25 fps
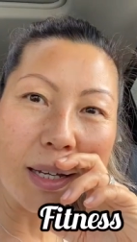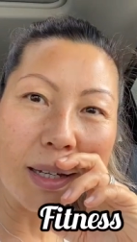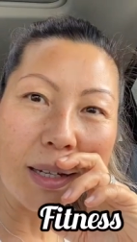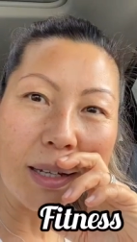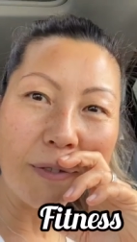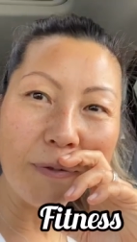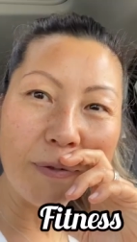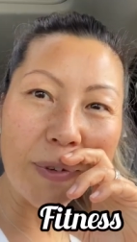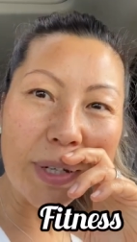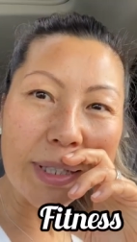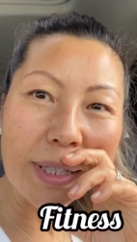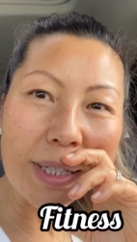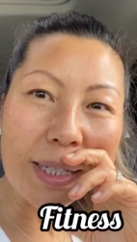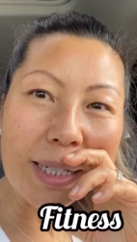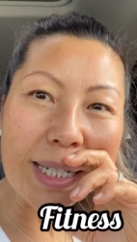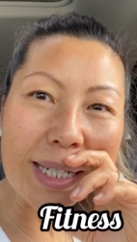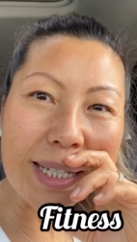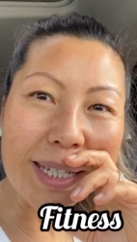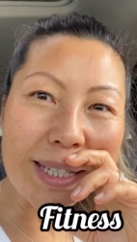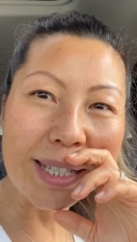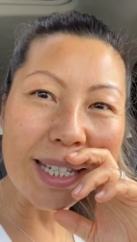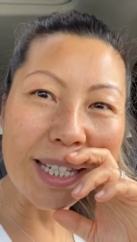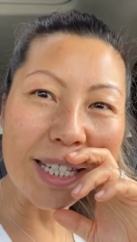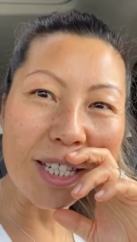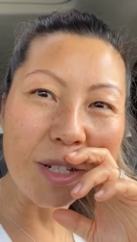Fitness
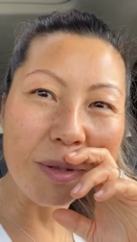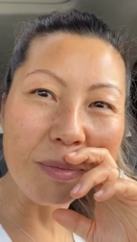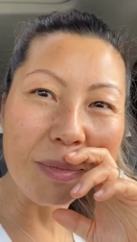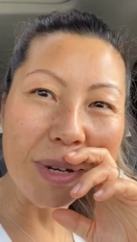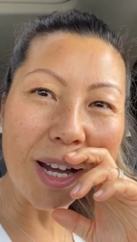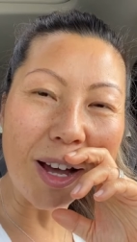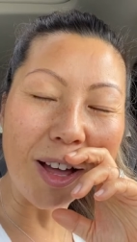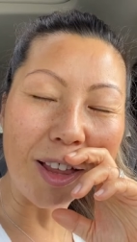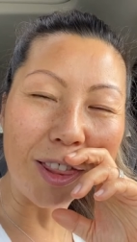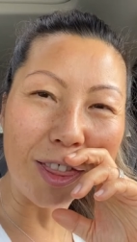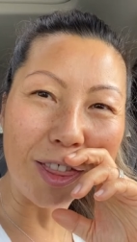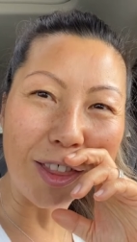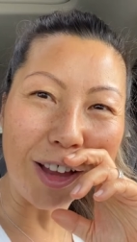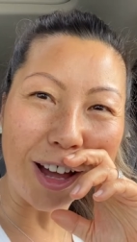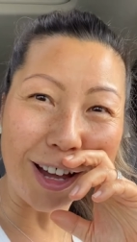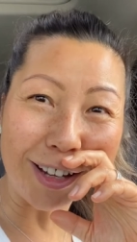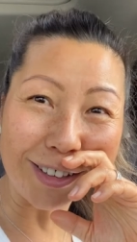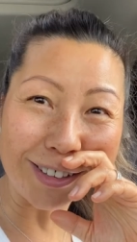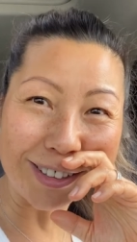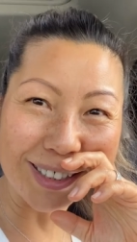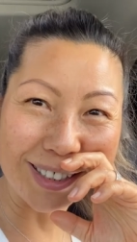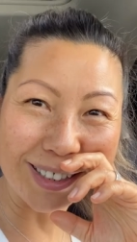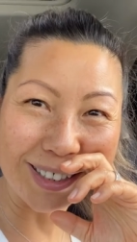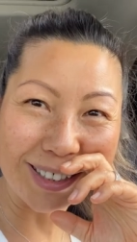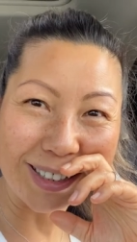teaches me a lot.
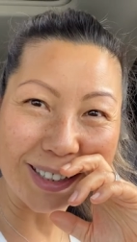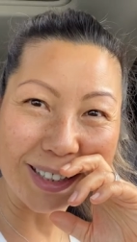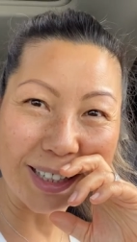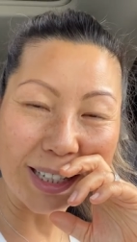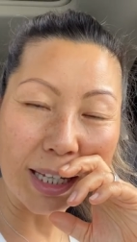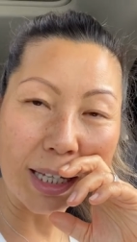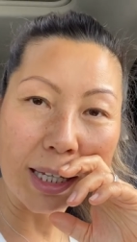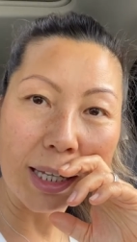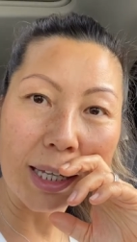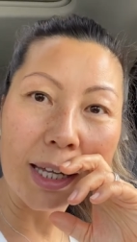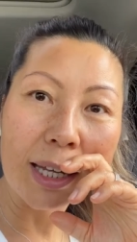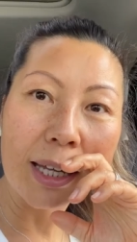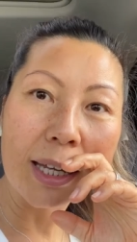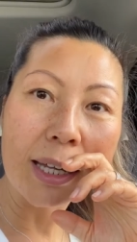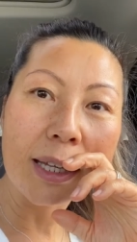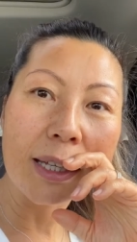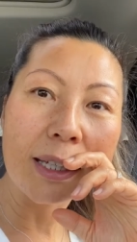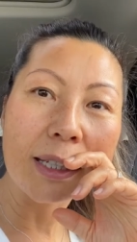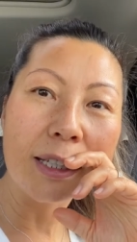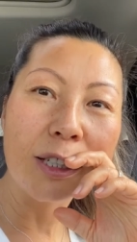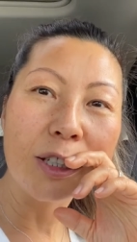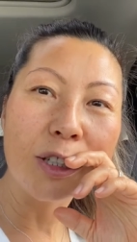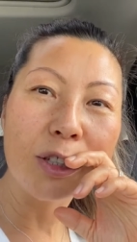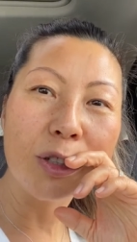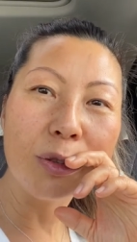
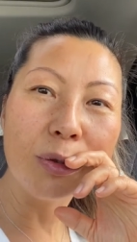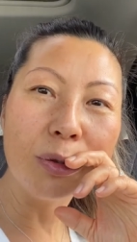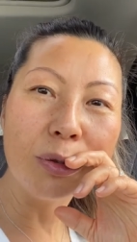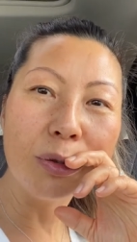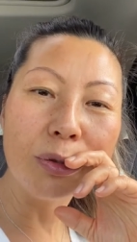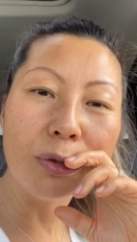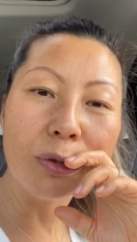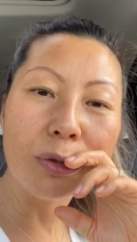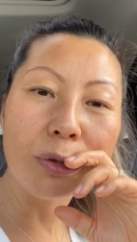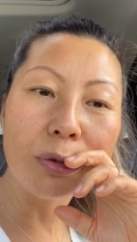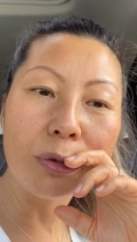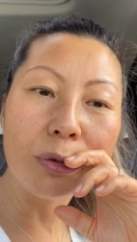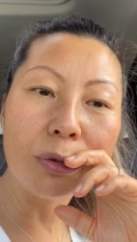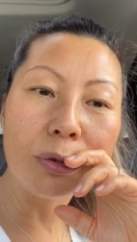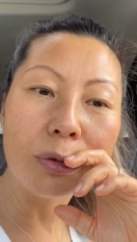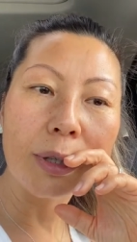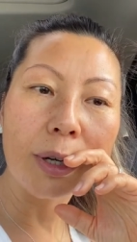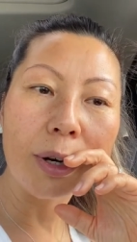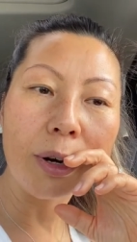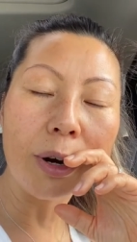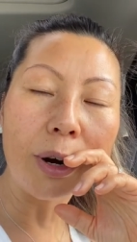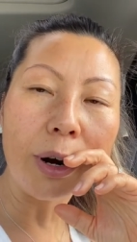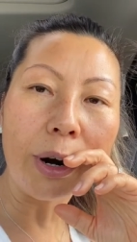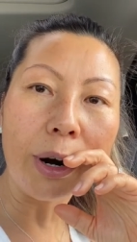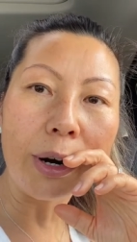You do
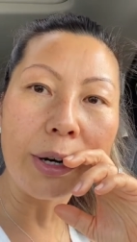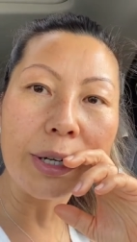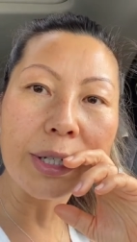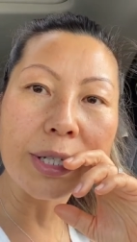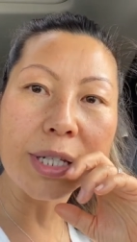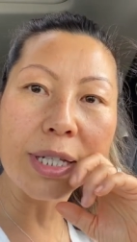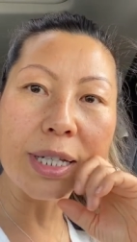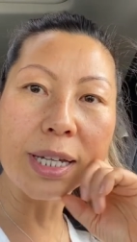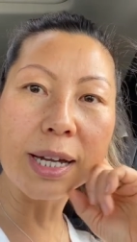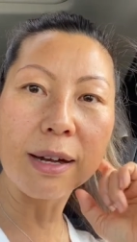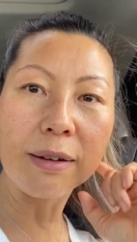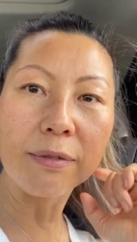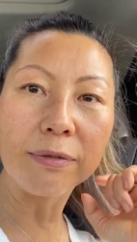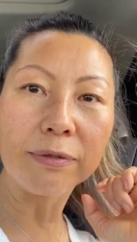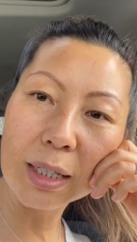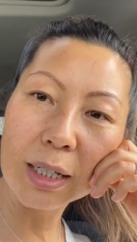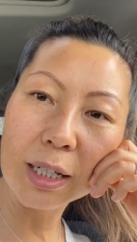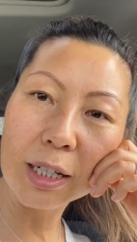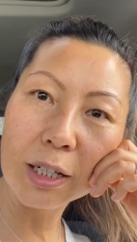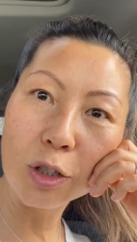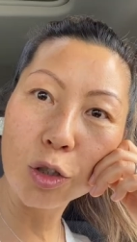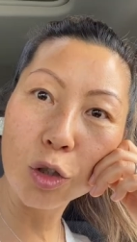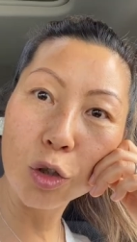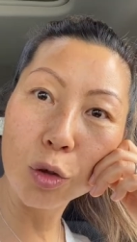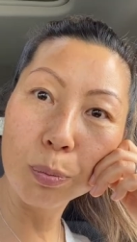hard stuff.
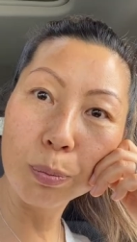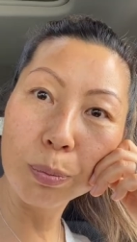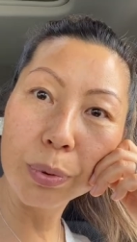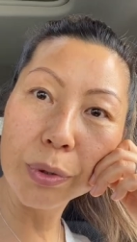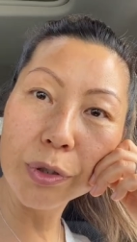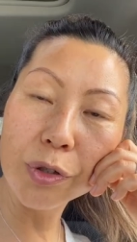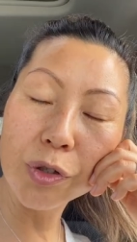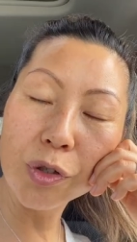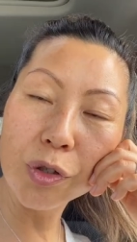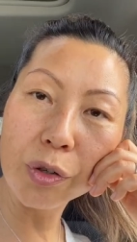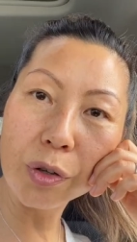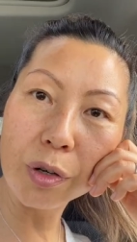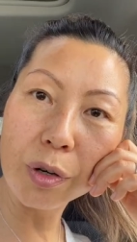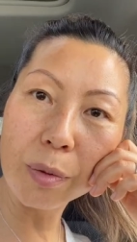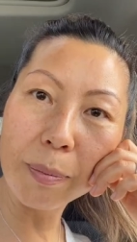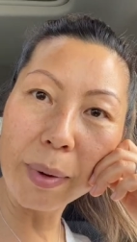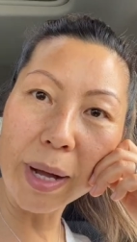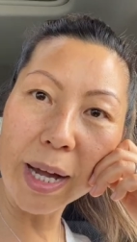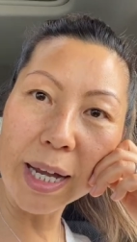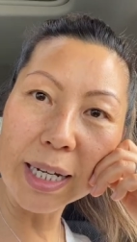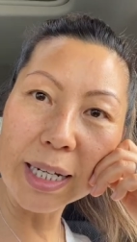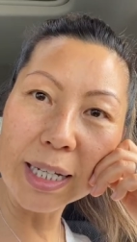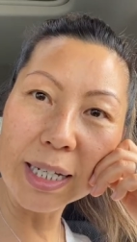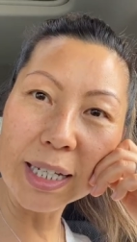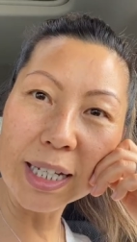You put your
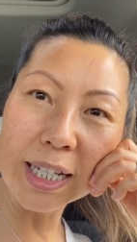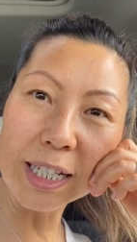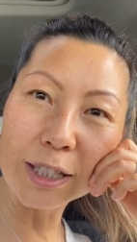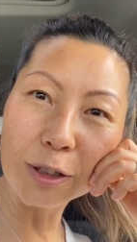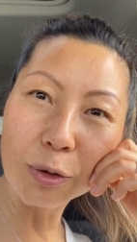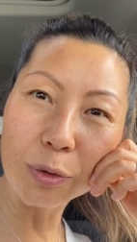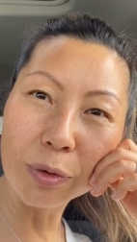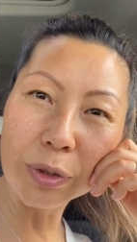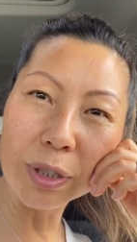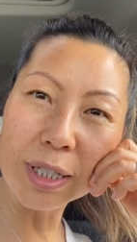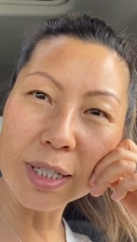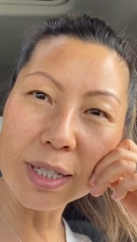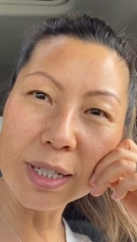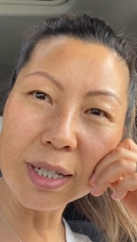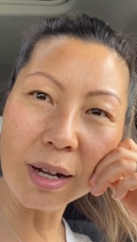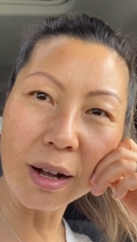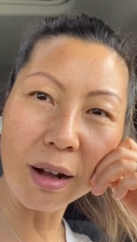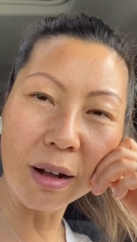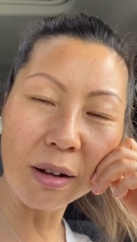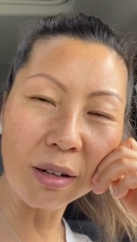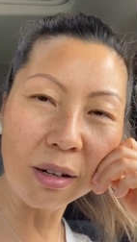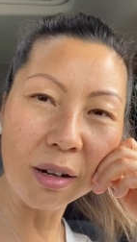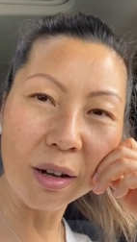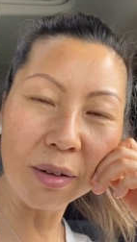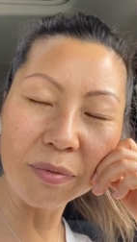body into this
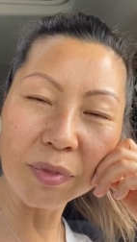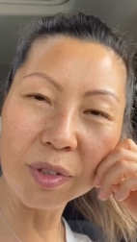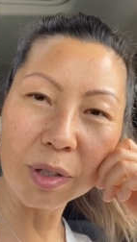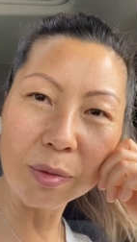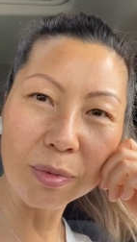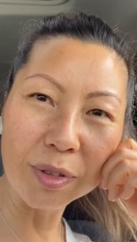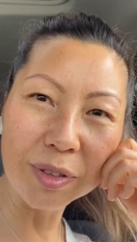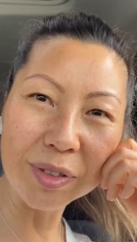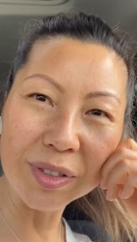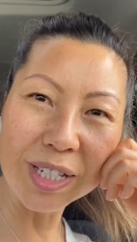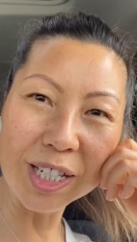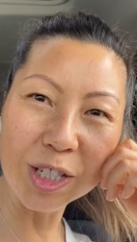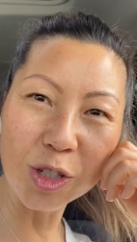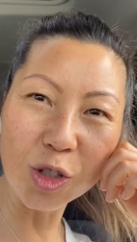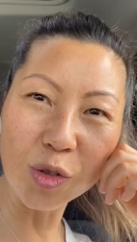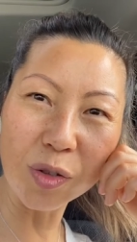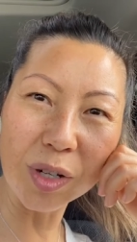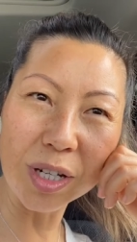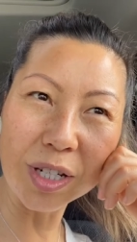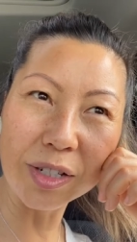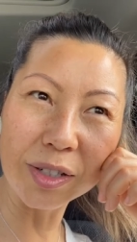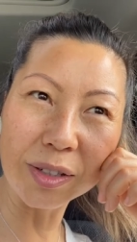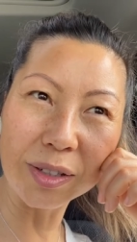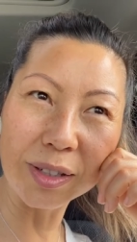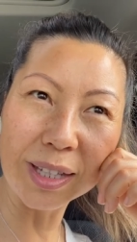uncomfortable
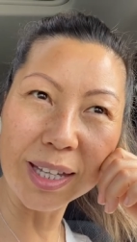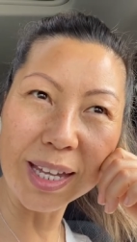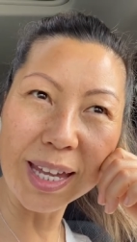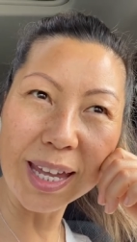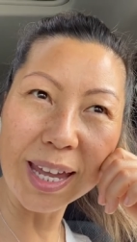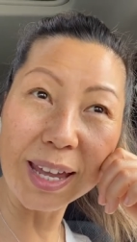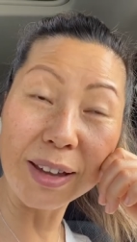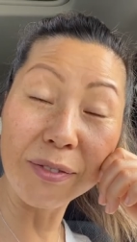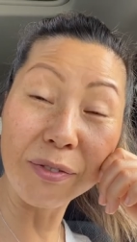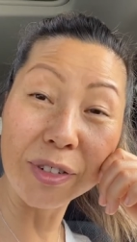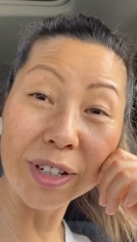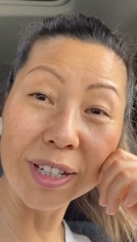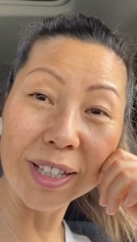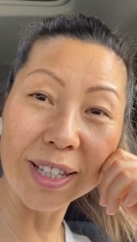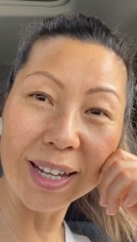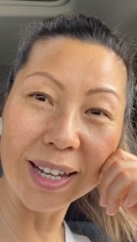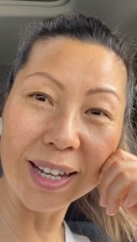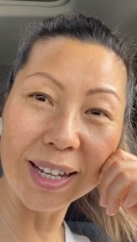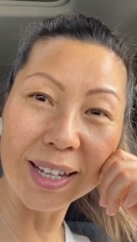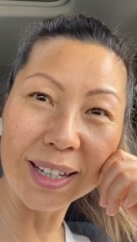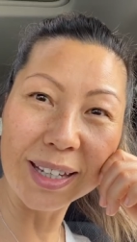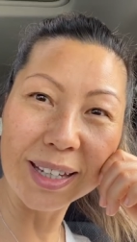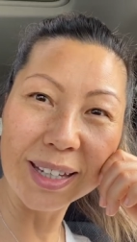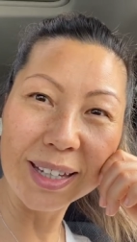situation every day.